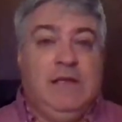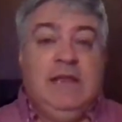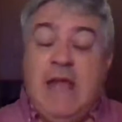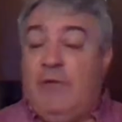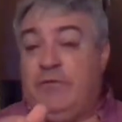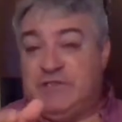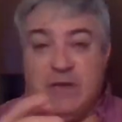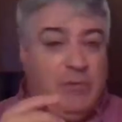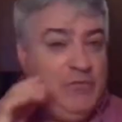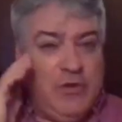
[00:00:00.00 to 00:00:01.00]
Now, for
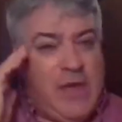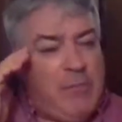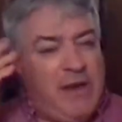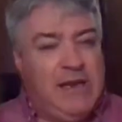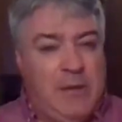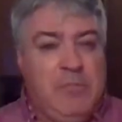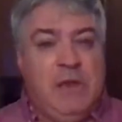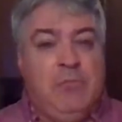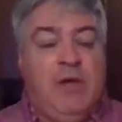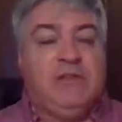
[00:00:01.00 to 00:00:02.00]
some of you, that might not
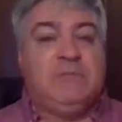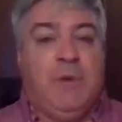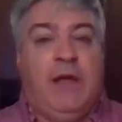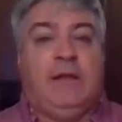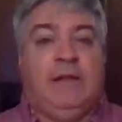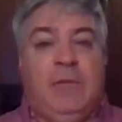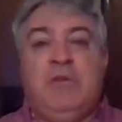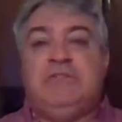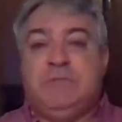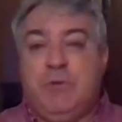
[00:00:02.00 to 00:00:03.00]
mean much, but let
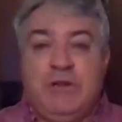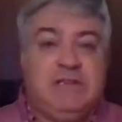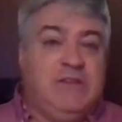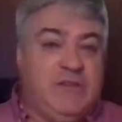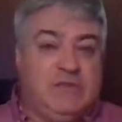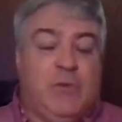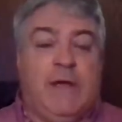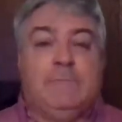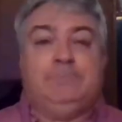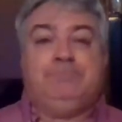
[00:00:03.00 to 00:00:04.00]
me just put it to you this
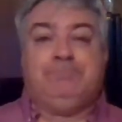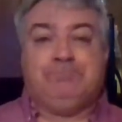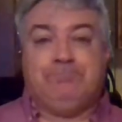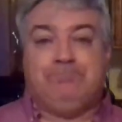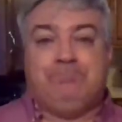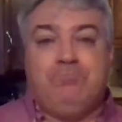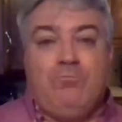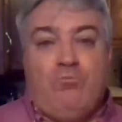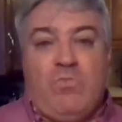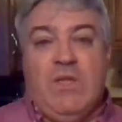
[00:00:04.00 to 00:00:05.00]
way.
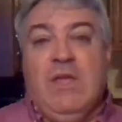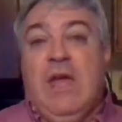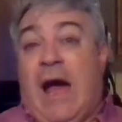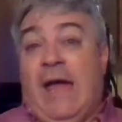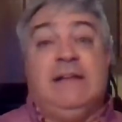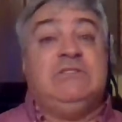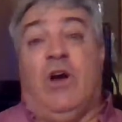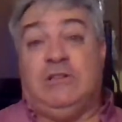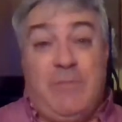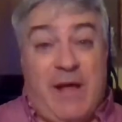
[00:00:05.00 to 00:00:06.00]
I had
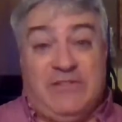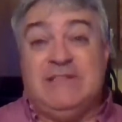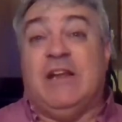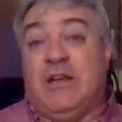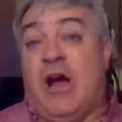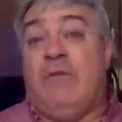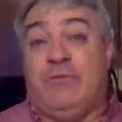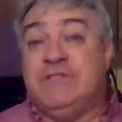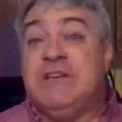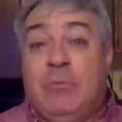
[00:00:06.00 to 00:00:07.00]
talked about this at a
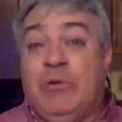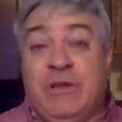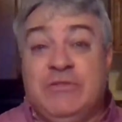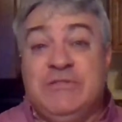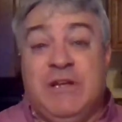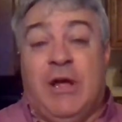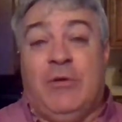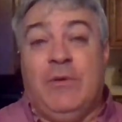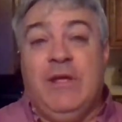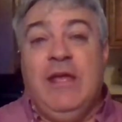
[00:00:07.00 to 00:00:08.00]
conference a couple of years
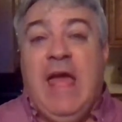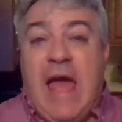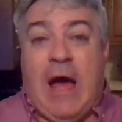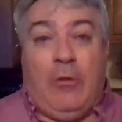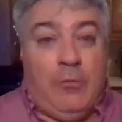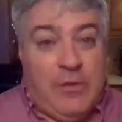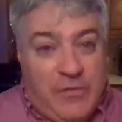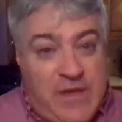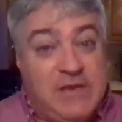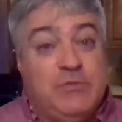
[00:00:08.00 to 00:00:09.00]
ago, how
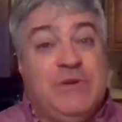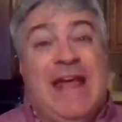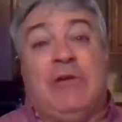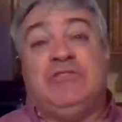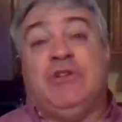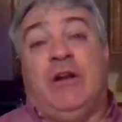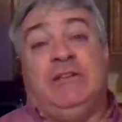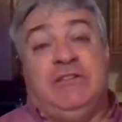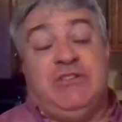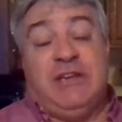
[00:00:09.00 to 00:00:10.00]
things were now
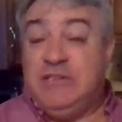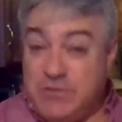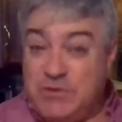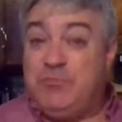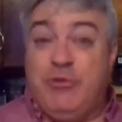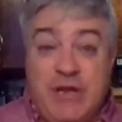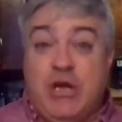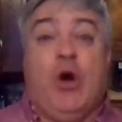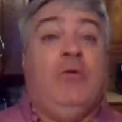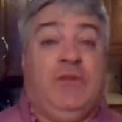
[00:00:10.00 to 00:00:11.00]
starting to change. This was
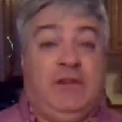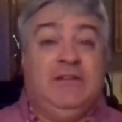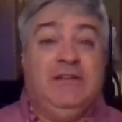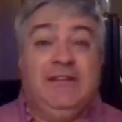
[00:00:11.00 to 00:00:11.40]
pre-COVID,